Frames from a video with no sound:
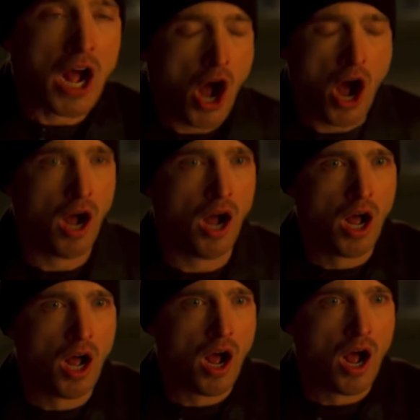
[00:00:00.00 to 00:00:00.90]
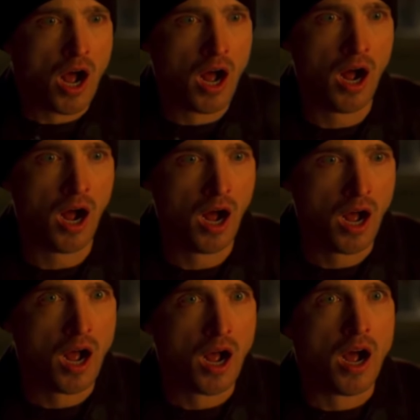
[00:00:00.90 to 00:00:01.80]
more specific than just being a good
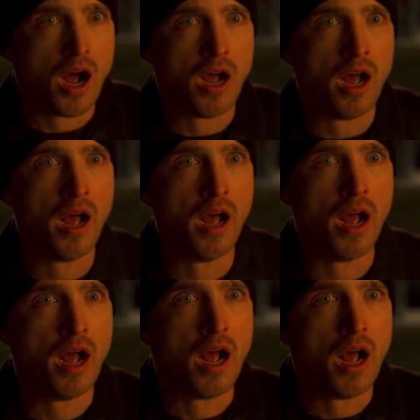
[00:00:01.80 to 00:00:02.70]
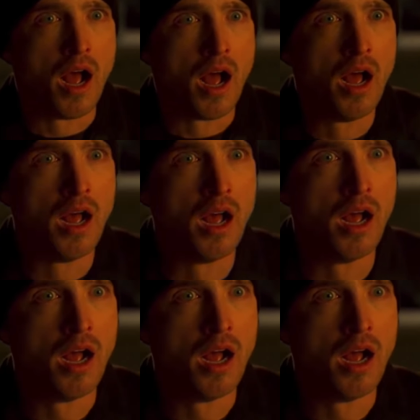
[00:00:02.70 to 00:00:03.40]
schemer or some general notion that the